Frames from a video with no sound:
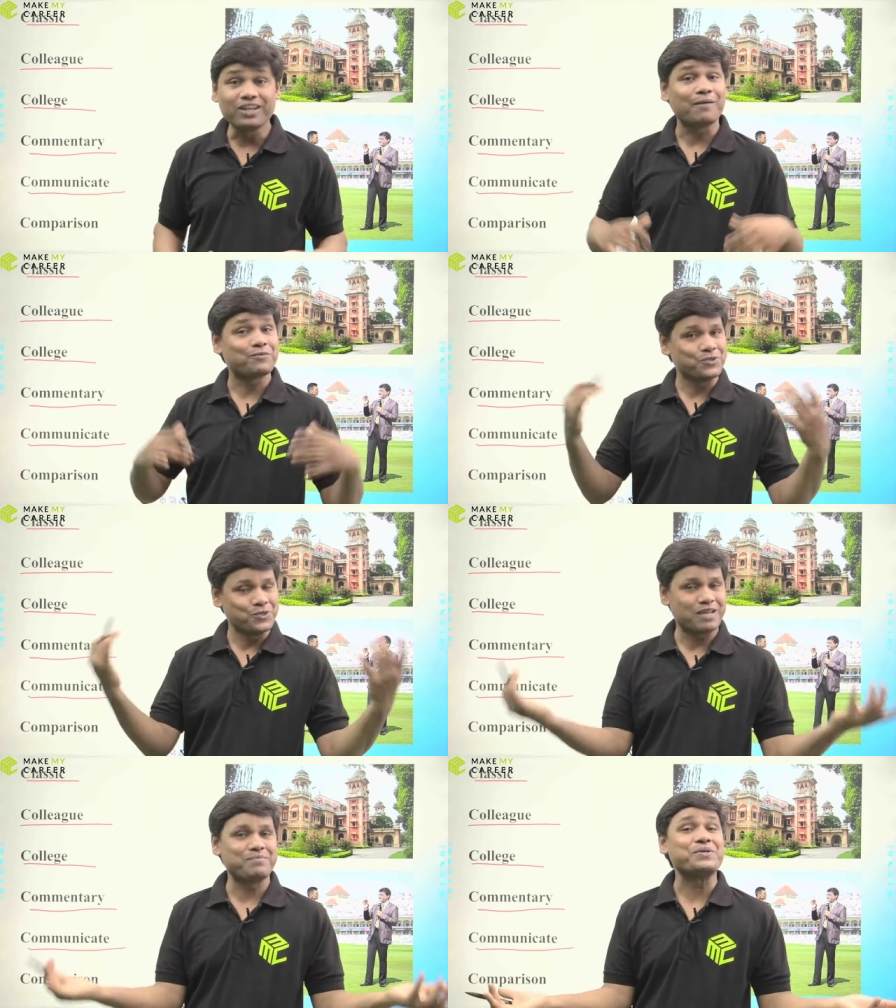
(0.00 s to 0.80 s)
love to
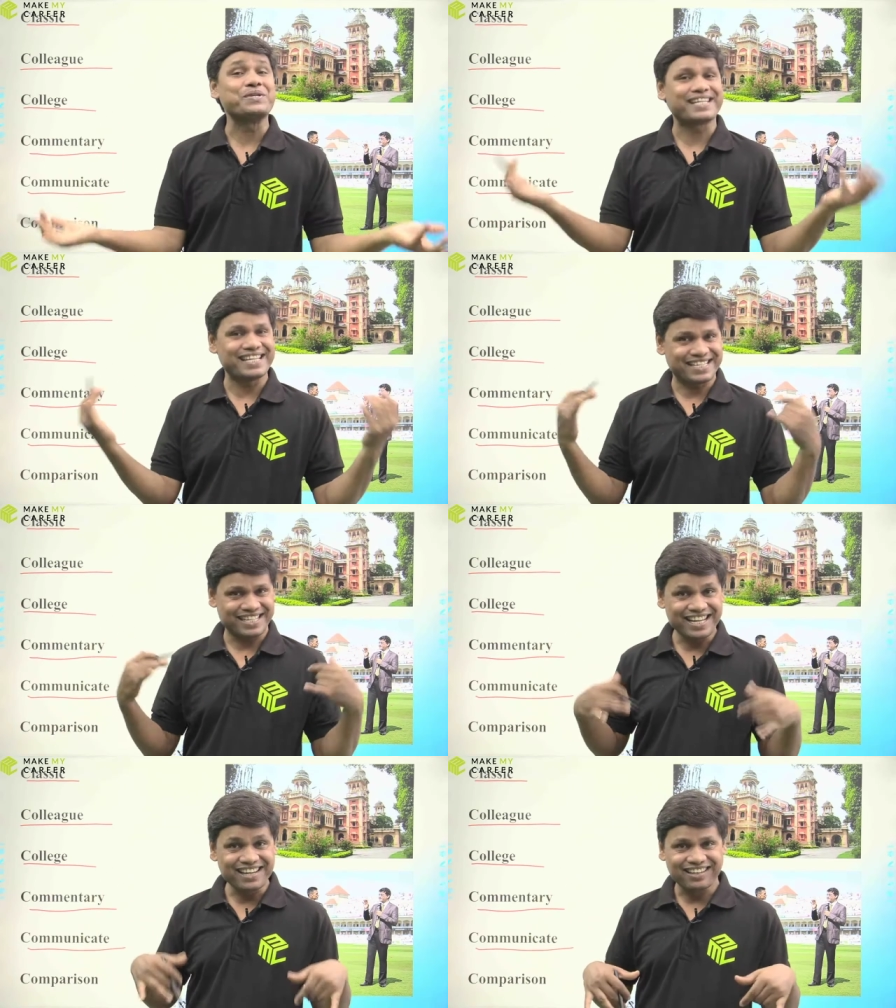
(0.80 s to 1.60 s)
communicate in
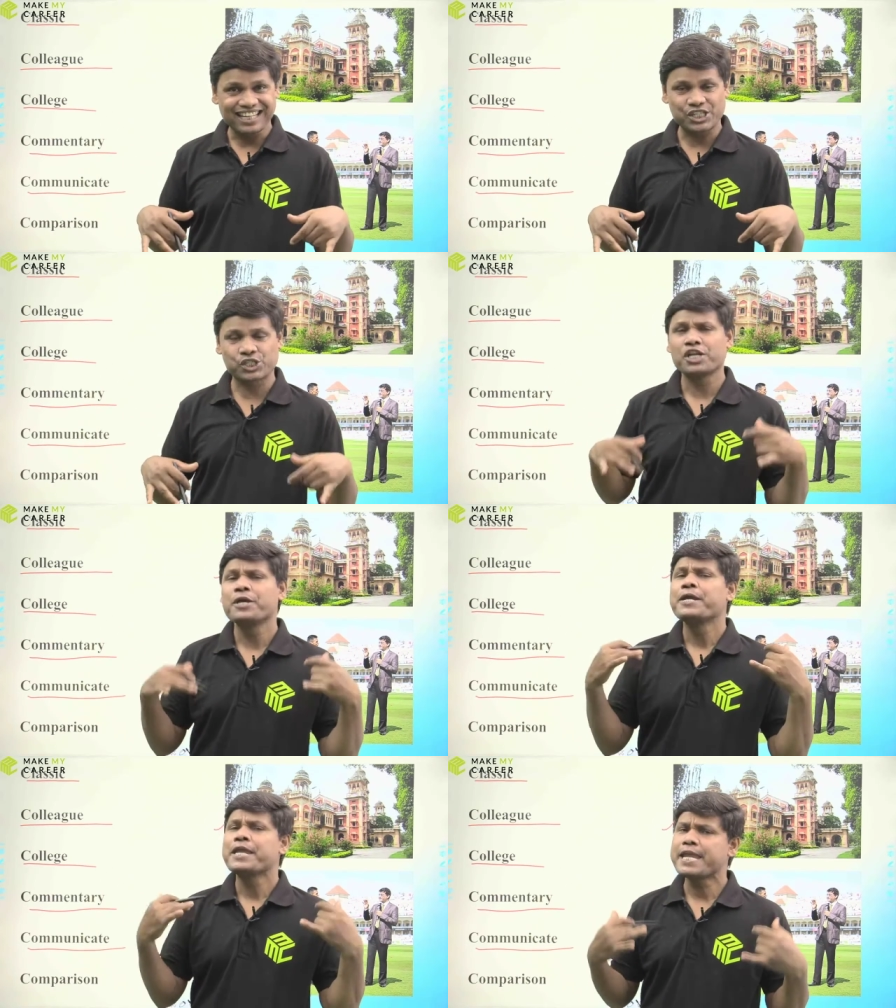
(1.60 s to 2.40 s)
English?
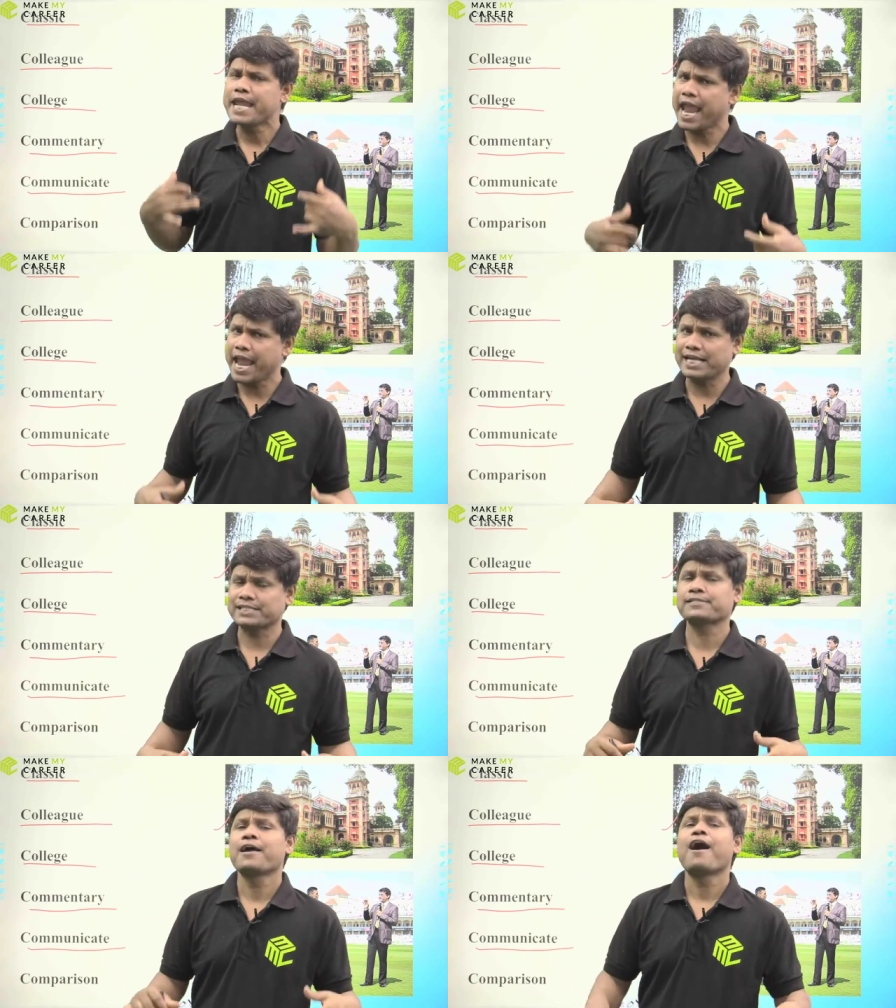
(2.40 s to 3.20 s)

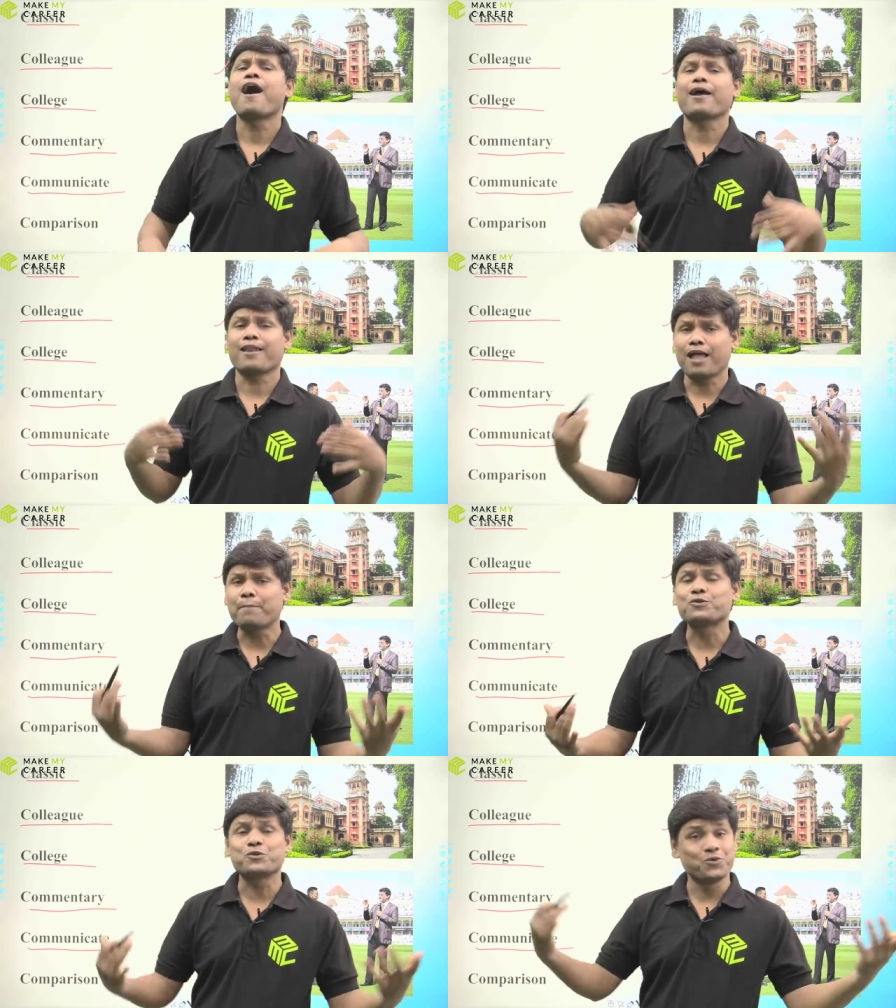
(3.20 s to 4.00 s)
Yes, I
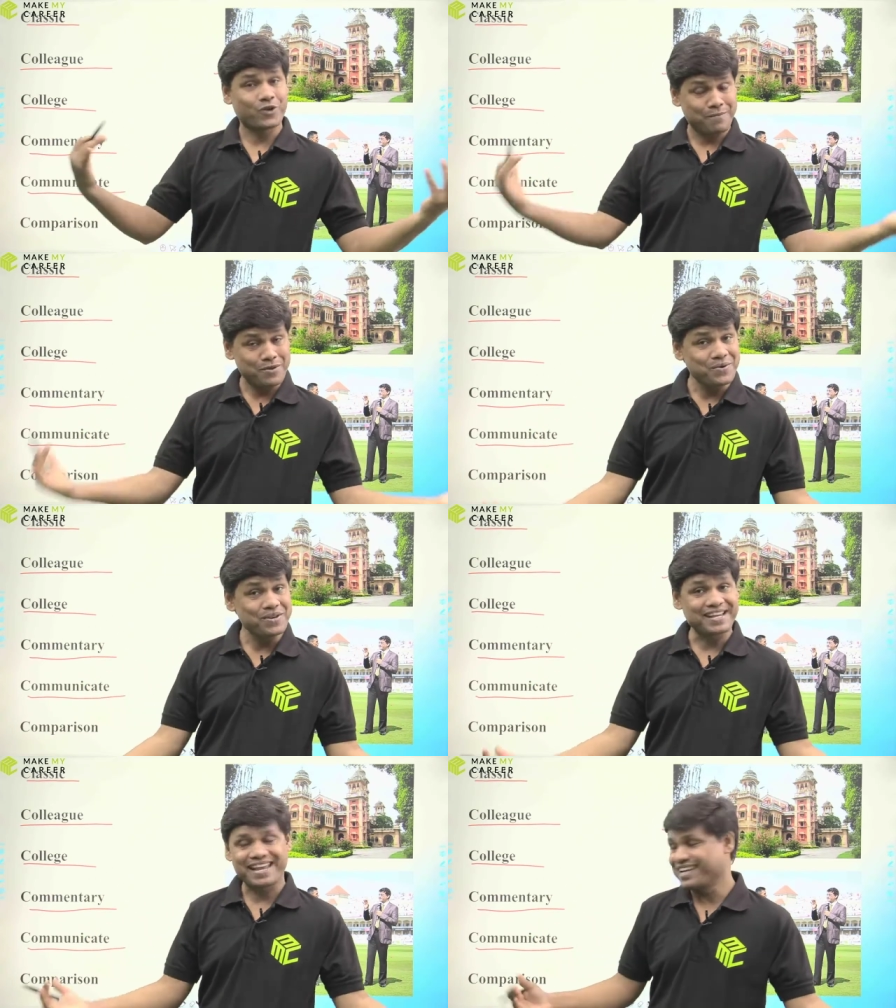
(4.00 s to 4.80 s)
love to
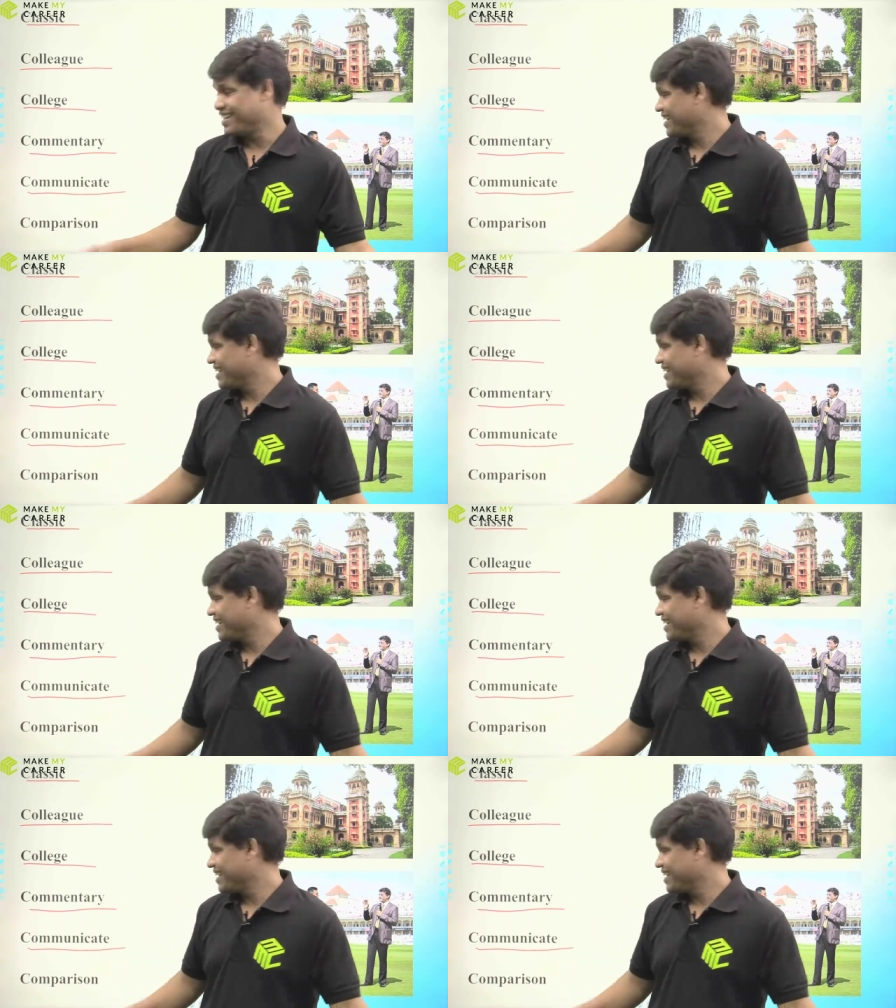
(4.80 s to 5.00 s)
communicate in